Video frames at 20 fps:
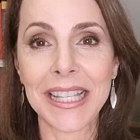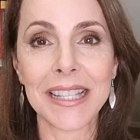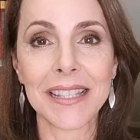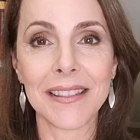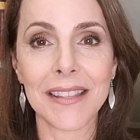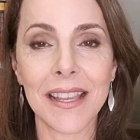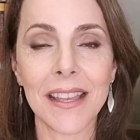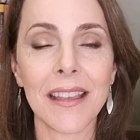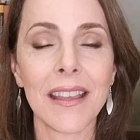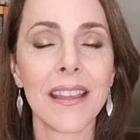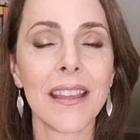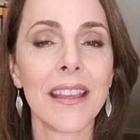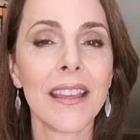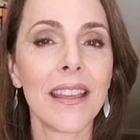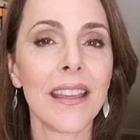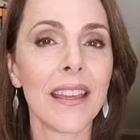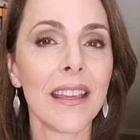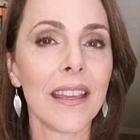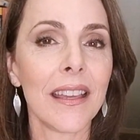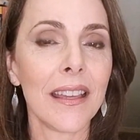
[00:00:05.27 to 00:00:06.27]
is the
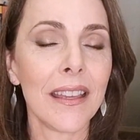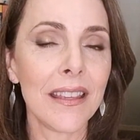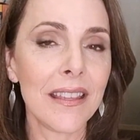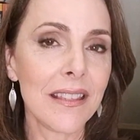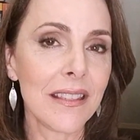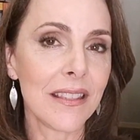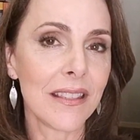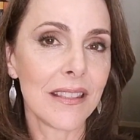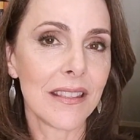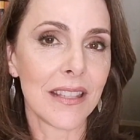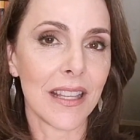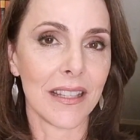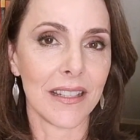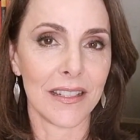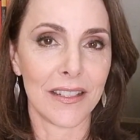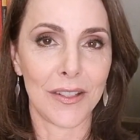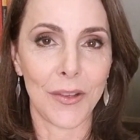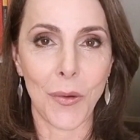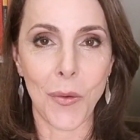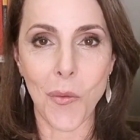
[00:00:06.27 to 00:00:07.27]

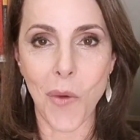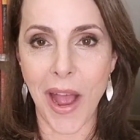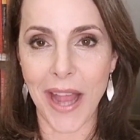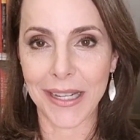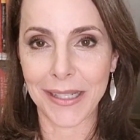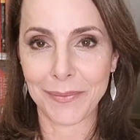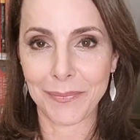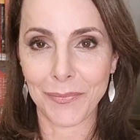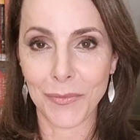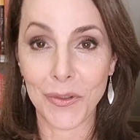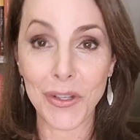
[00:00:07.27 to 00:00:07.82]
instant one.